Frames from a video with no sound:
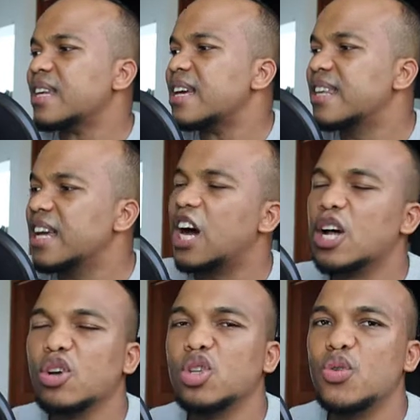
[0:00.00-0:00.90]
they are
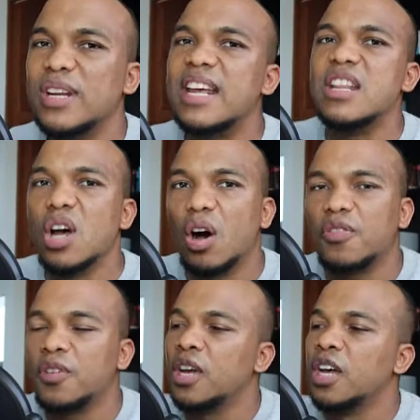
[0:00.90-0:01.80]
not doing
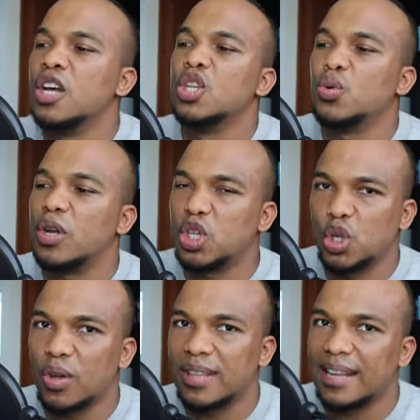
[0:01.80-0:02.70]
enough to
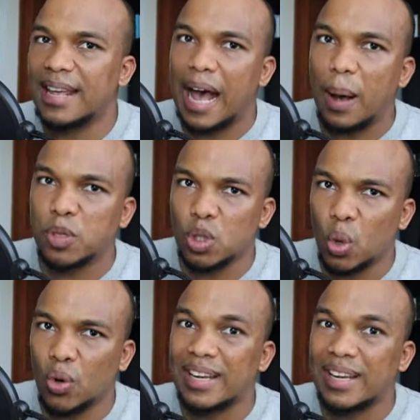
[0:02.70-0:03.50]
ensure that the App Store